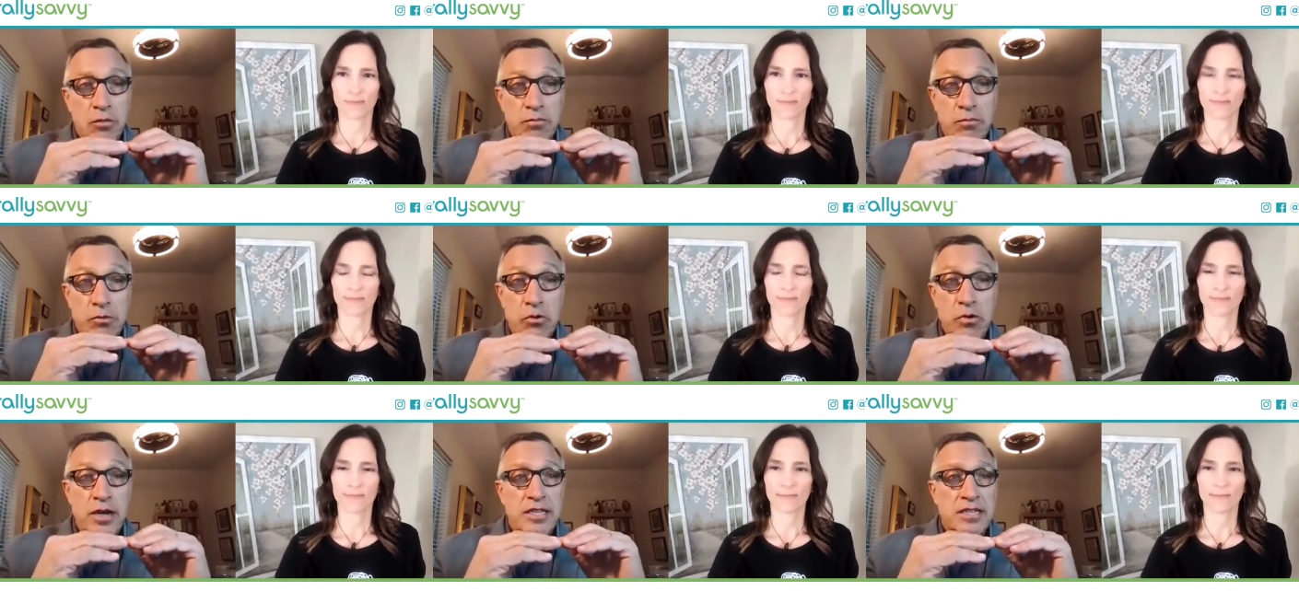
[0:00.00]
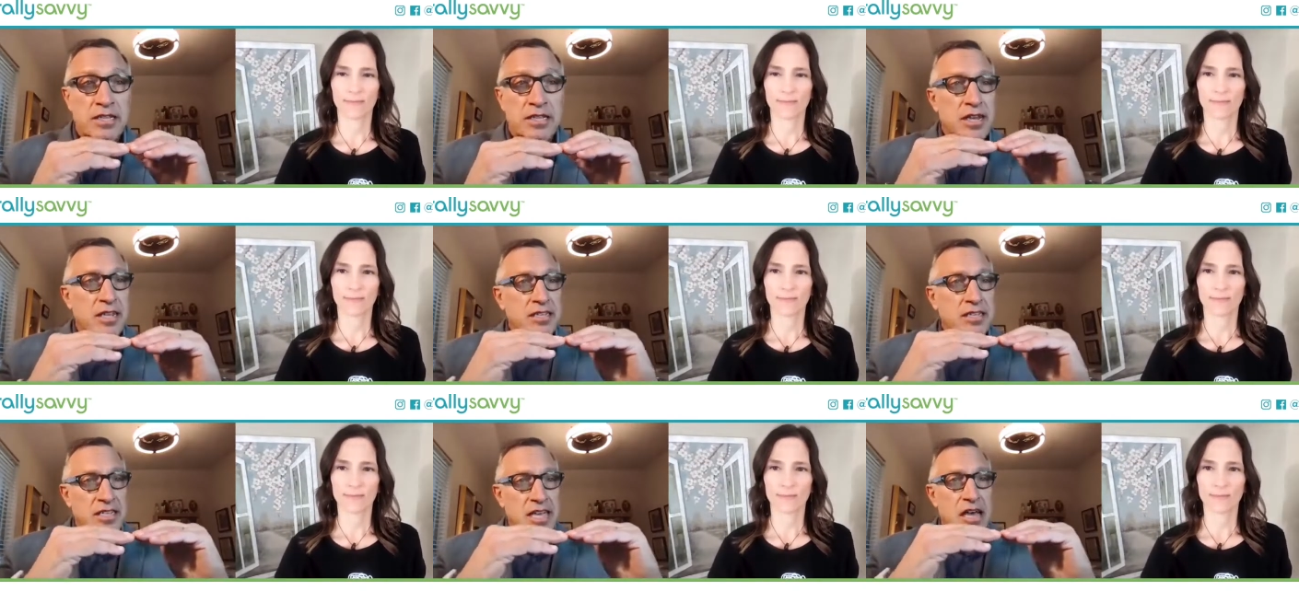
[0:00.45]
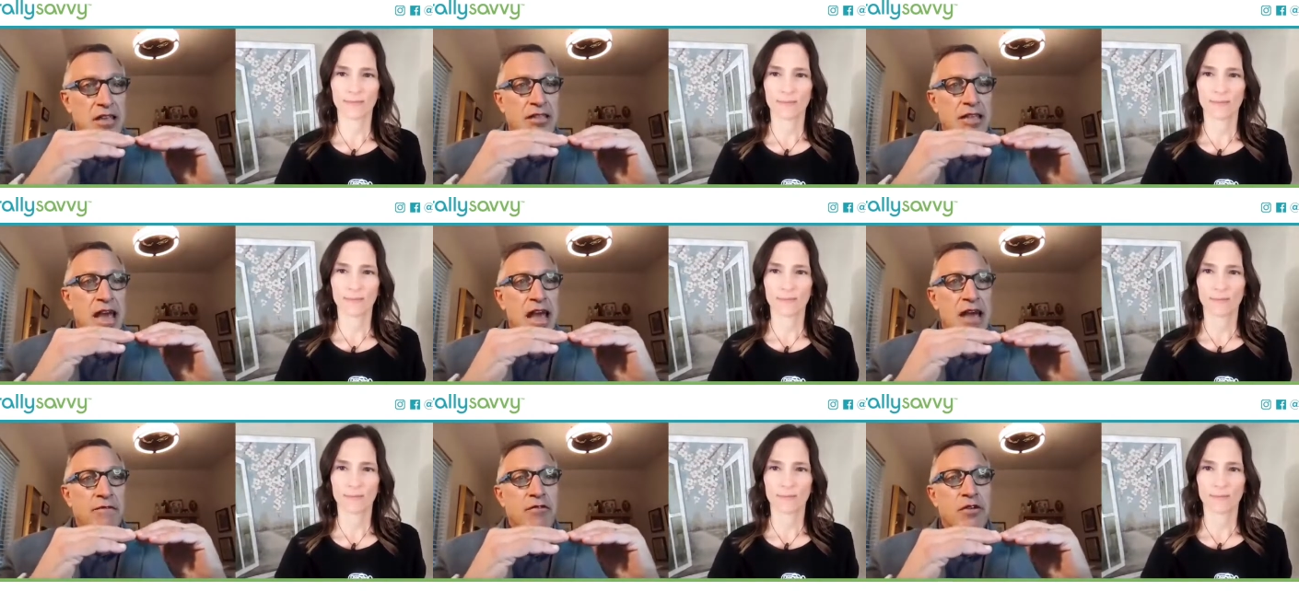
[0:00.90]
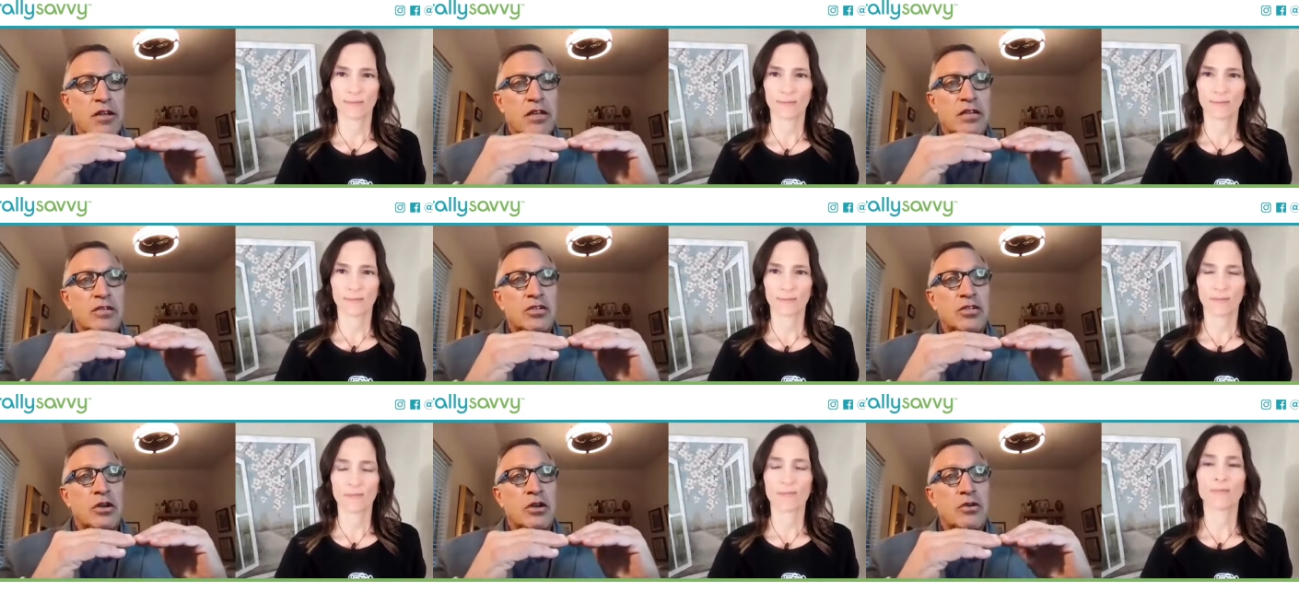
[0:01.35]
Speaker 1: Bouic did in South Africa
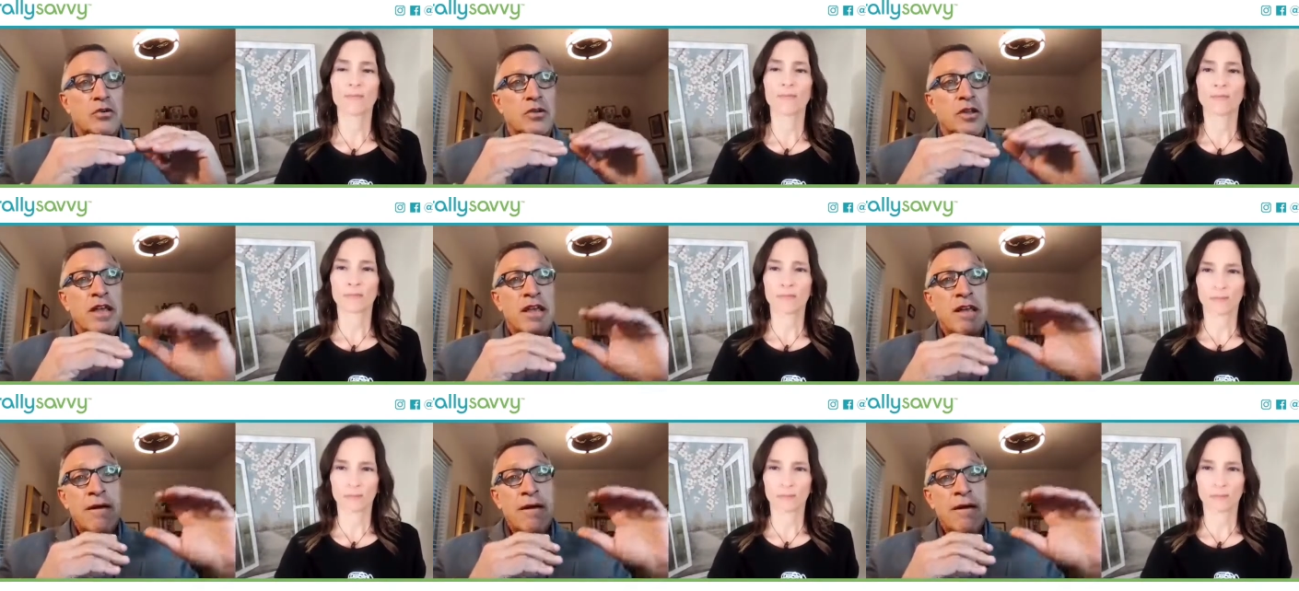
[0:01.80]
showed